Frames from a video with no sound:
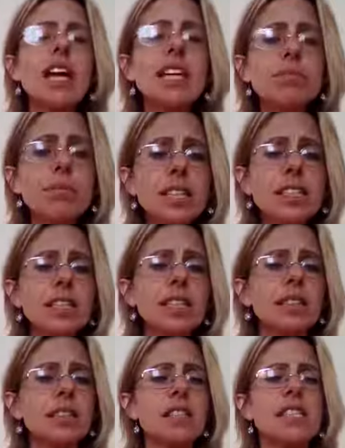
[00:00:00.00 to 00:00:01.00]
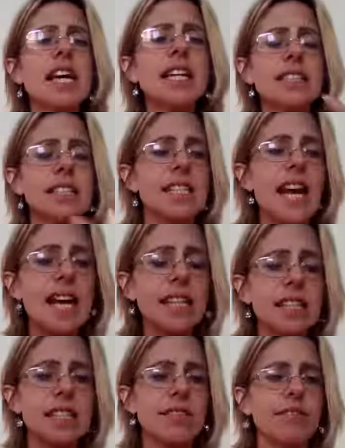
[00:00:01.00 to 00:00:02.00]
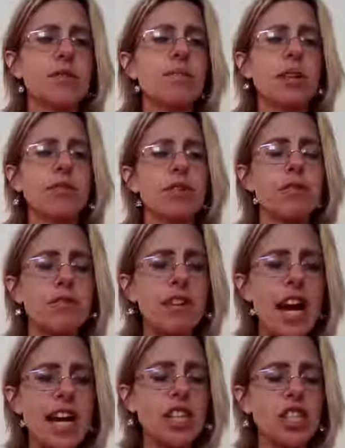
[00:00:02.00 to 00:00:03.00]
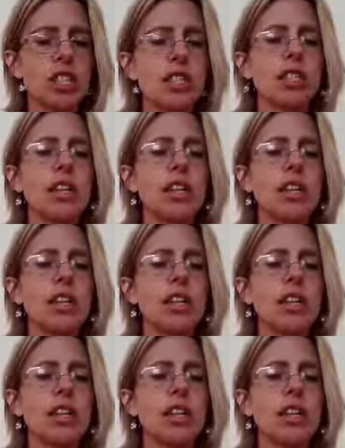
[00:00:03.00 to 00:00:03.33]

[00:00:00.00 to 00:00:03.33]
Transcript: it means that the site is active, it's being refreshed.